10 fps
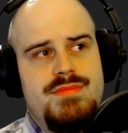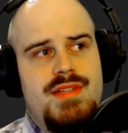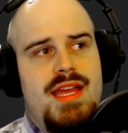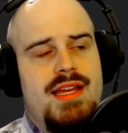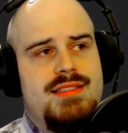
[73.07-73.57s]

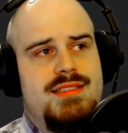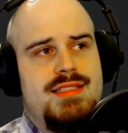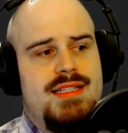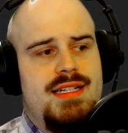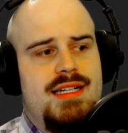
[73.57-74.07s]
and
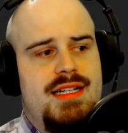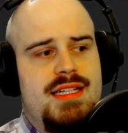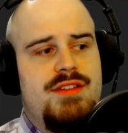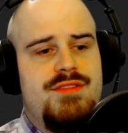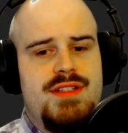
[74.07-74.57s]

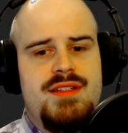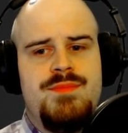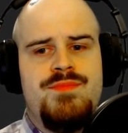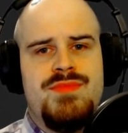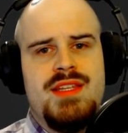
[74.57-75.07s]

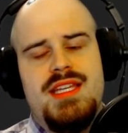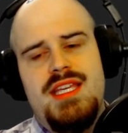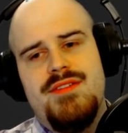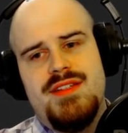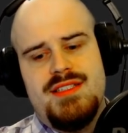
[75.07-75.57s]
even
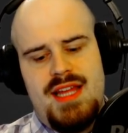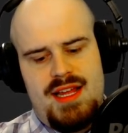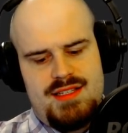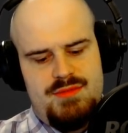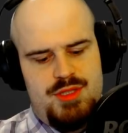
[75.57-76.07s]
the
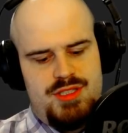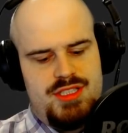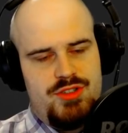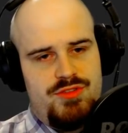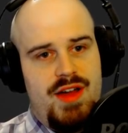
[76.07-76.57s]
decks that would
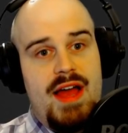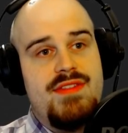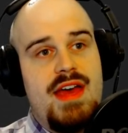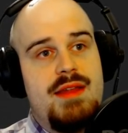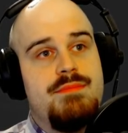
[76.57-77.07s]
survive
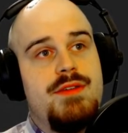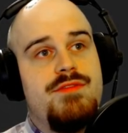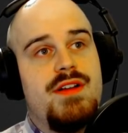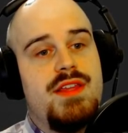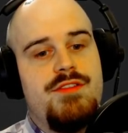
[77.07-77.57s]
that and be
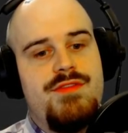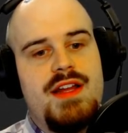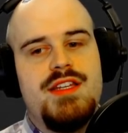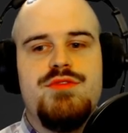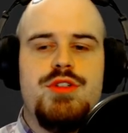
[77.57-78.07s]
fairly
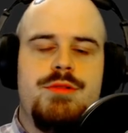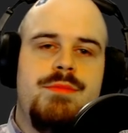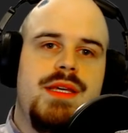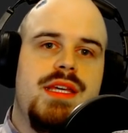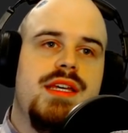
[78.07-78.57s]
effective would
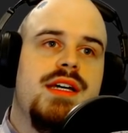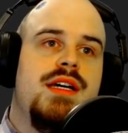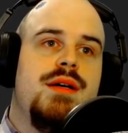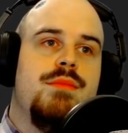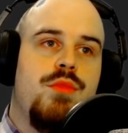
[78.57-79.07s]

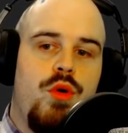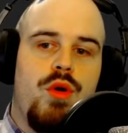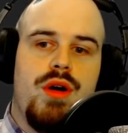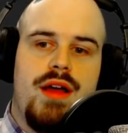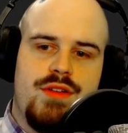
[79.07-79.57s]

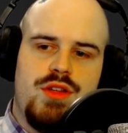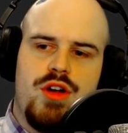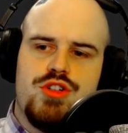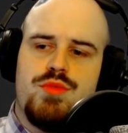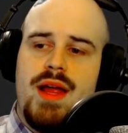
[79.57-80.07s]
have a
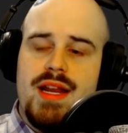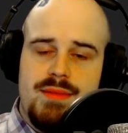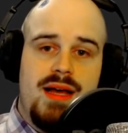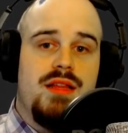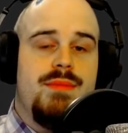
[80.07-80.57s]
larger
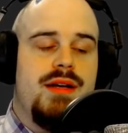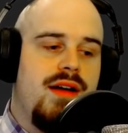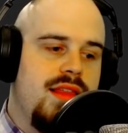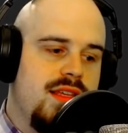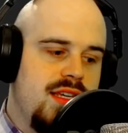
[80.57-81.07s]
random element,
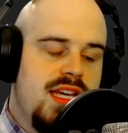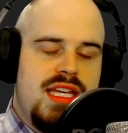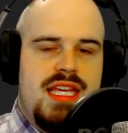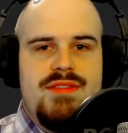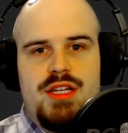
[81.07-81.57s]
right? Like
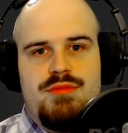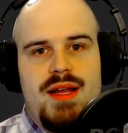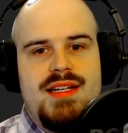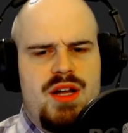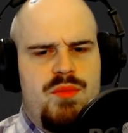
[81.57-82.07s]
even like
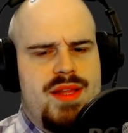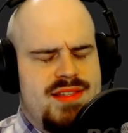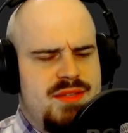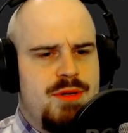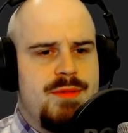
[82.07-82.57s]
red deck wins.
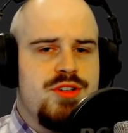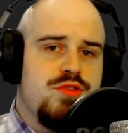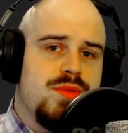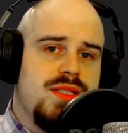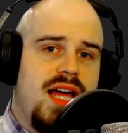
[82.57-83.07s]
That's pretty much
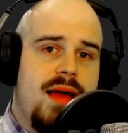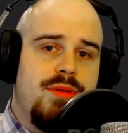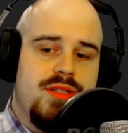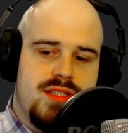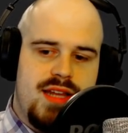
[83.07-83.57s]
as
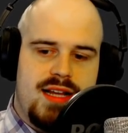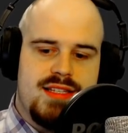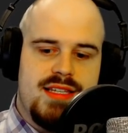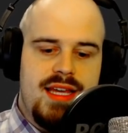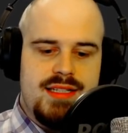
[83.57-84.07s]
reliable as
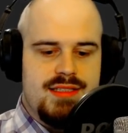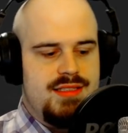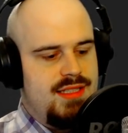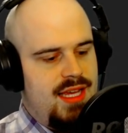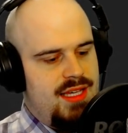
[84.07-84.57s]
decks get.
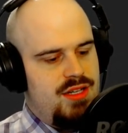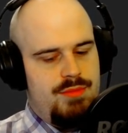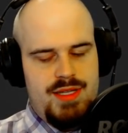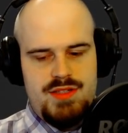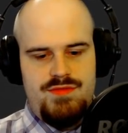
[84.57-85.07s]

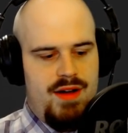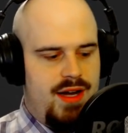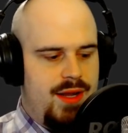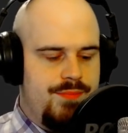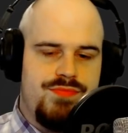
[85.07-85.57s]
It plays
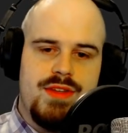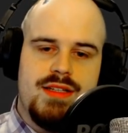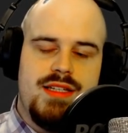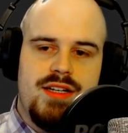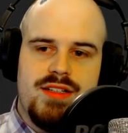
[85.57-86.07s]
very
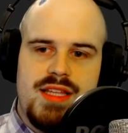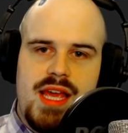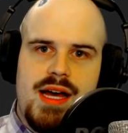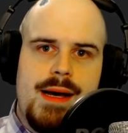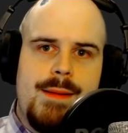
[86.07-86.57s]

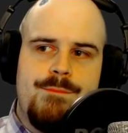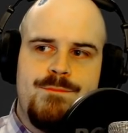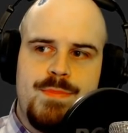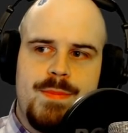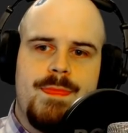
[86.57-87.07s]
linearly.
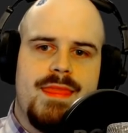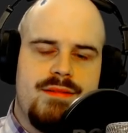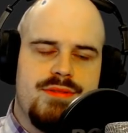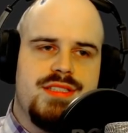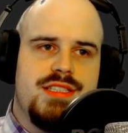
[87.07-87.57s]

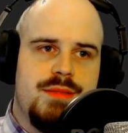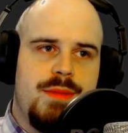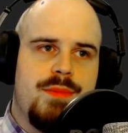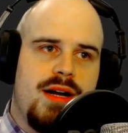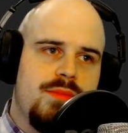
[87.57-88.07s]
There would still
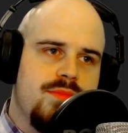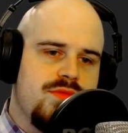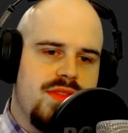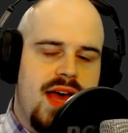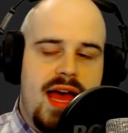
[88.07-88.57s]
be problems
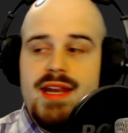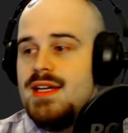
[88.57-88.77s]
with that.